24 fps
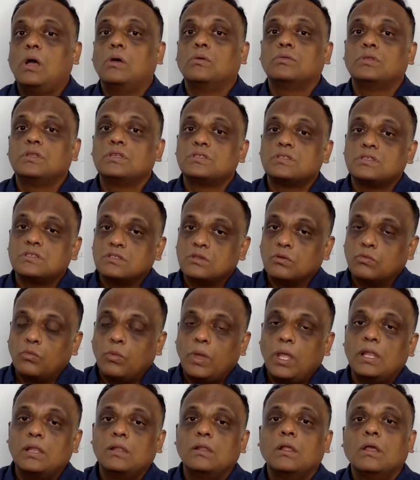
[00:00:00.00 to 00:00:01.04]
this is a
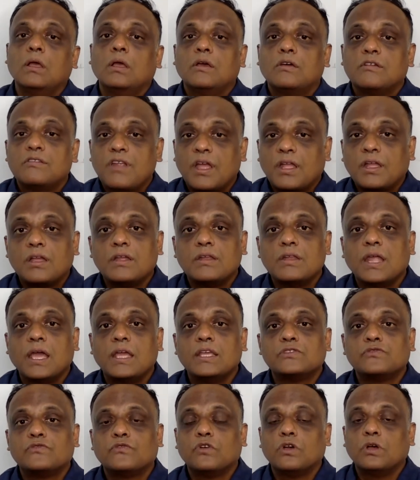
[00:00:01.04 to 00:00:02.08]
well recognized
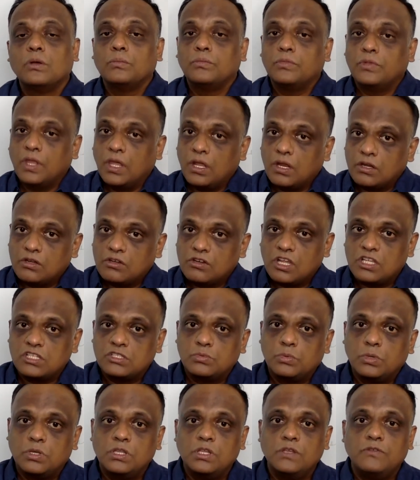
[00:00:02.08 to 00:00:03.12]
firm, they're a
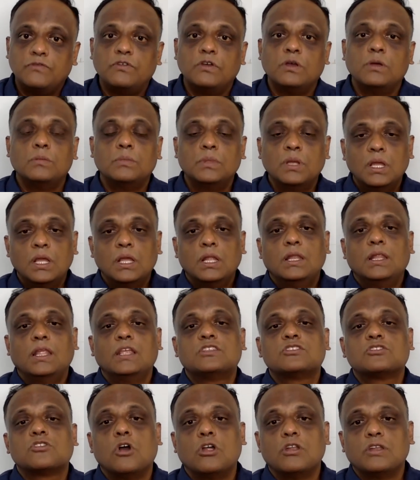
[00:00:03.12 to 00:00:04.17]
trustworthy firm, let's
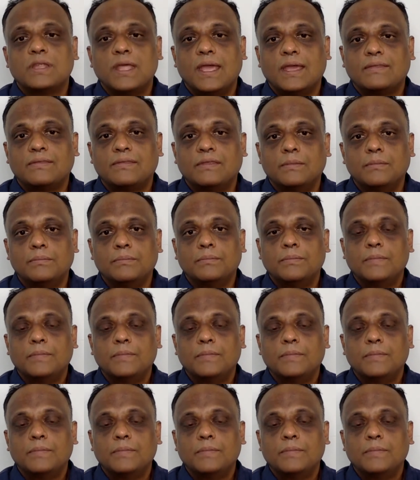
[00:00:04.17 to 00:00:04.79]
contact them.